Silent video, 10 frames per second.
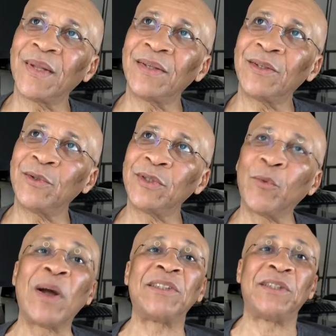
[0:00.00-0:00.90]

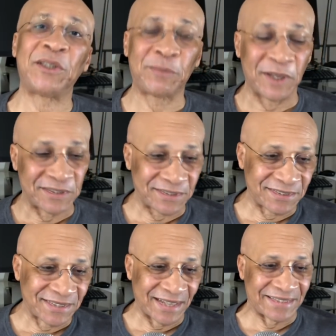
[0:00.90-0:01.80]
watch this
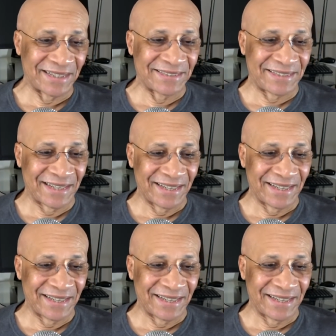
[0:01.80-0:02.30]
space like this?